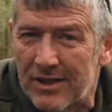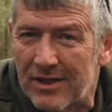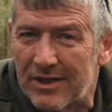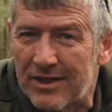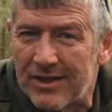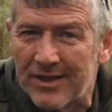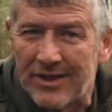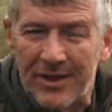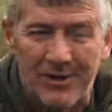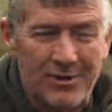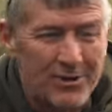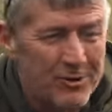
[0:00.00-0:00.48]

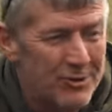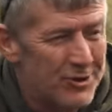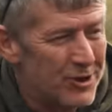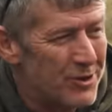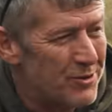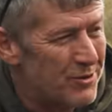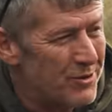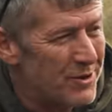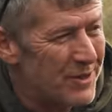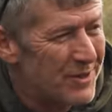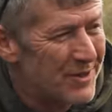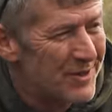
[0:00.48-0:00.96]
You know, you
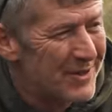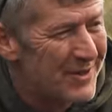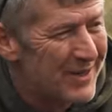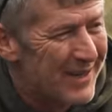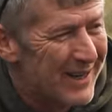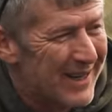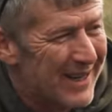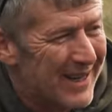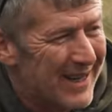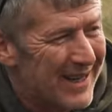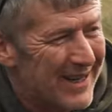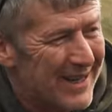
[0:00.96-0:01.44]
do,
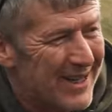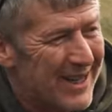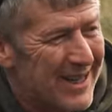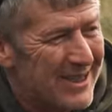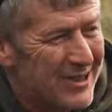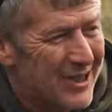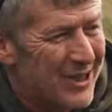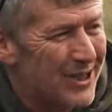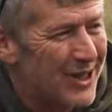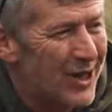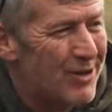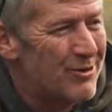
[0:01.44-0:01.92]

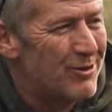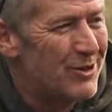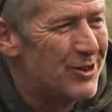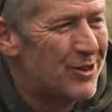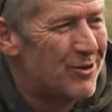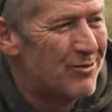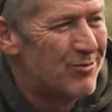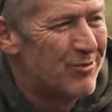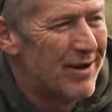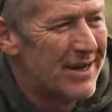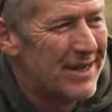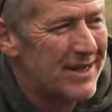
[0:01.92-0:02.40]
it's a
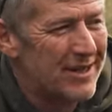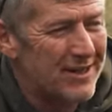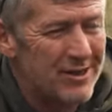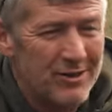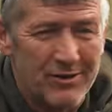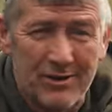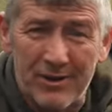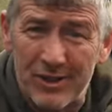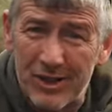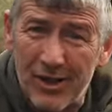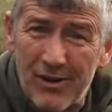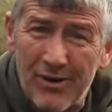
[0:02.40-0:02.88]
go-to rig that you
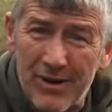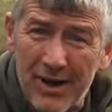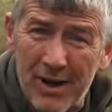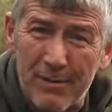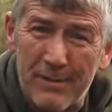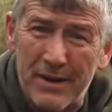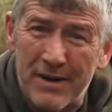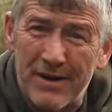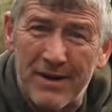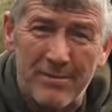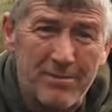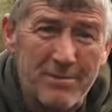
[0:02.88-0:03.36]
can tie
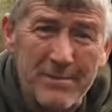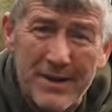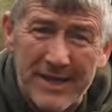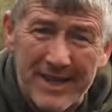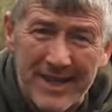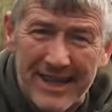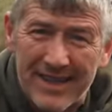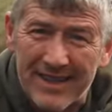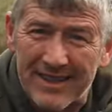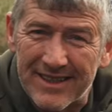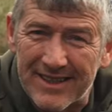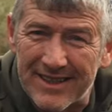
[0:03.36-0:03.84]
up in a
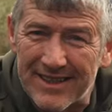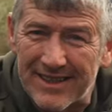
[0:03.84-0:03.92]
minute.